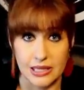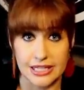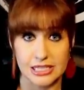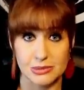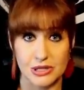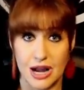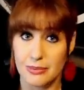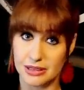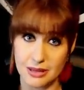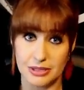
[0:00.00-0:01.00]
Like,
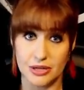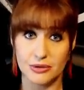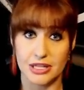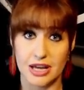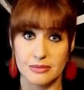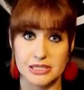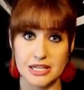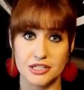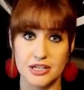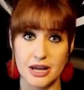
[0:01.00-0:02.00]
subscribe, and let me know in the comment
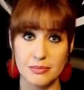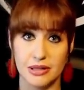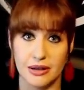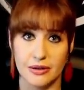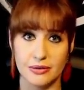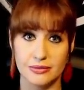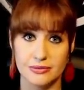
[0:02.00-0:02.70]
section down below.